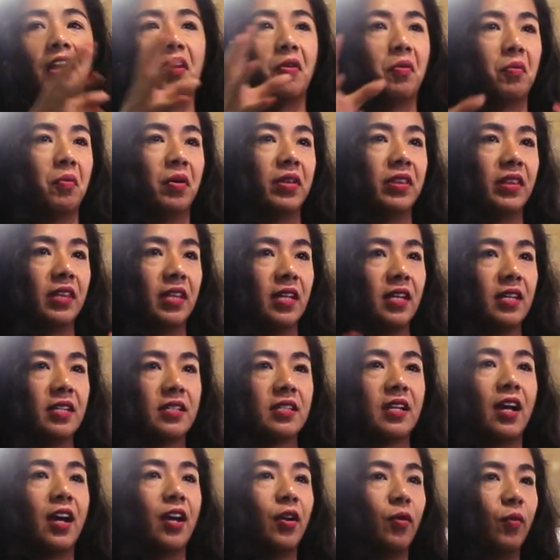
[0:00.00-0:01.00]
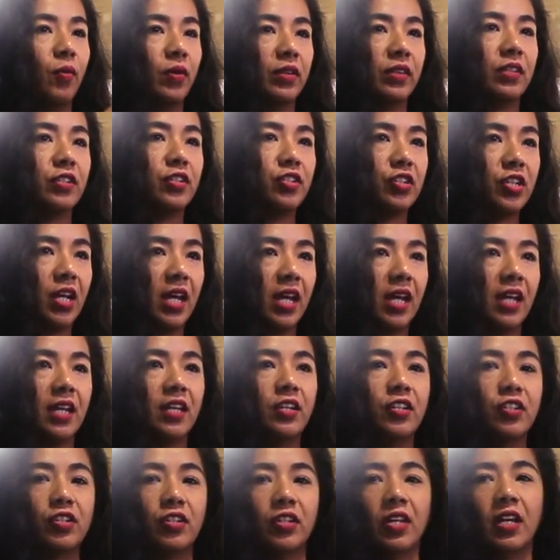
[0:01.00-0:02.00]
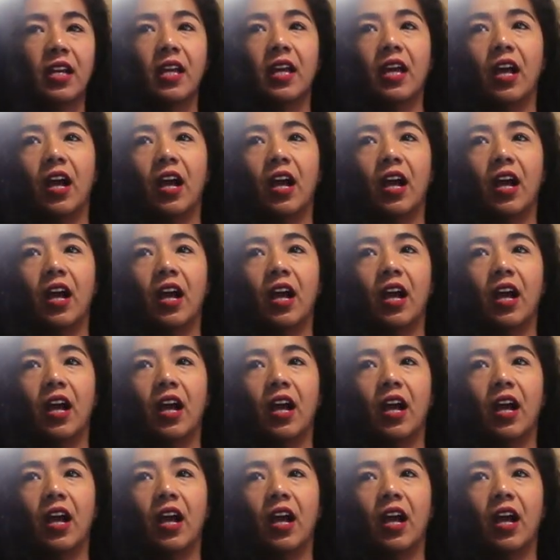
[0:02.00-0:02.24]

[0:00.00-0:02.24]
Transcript: I don't want this, I don't want this change,